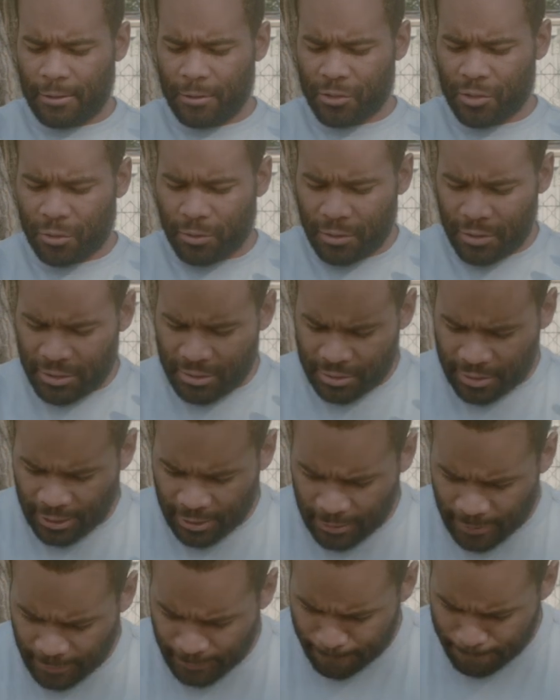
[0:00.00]
there's all these
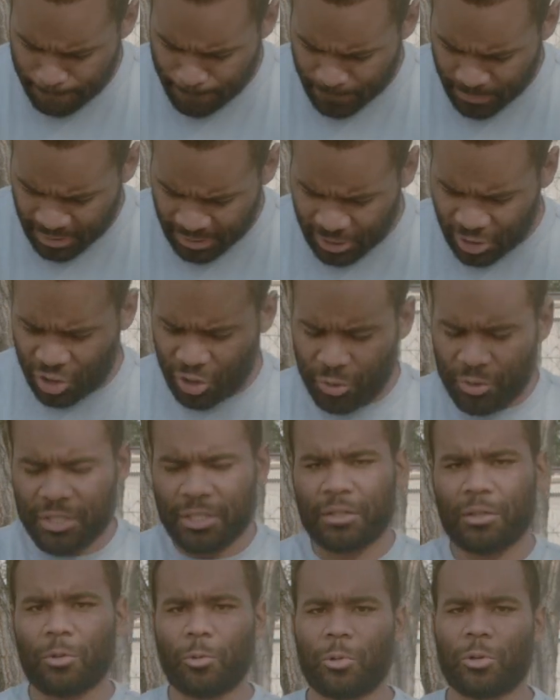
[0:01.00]

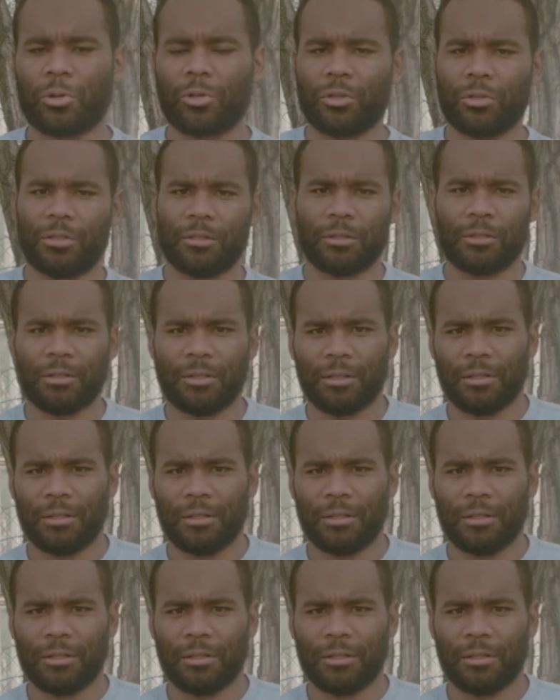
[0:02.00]
issues in the world.